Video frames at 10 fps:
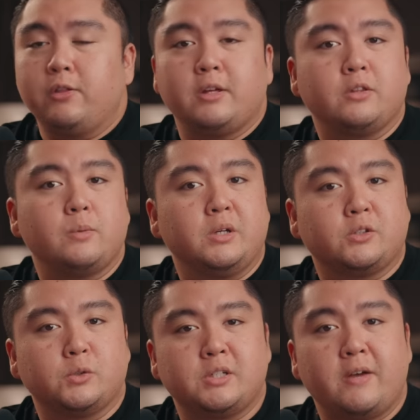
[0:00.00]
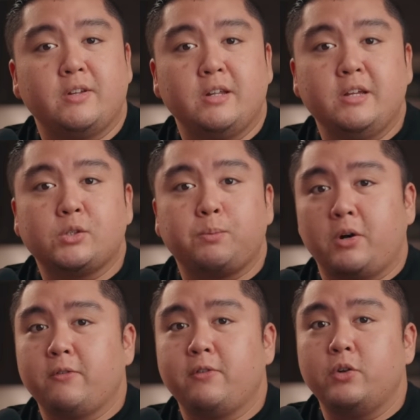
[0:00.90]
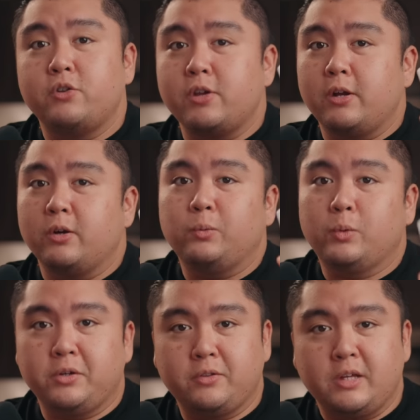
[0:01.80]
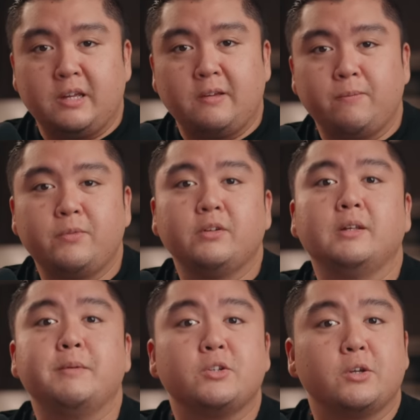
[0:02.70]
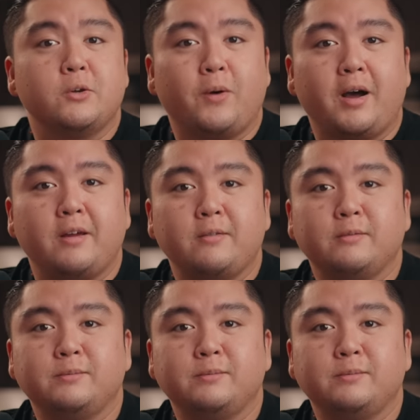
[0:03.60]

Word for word: think that the Pixel 7 is smartphone of the year worthy. Let me tell you why.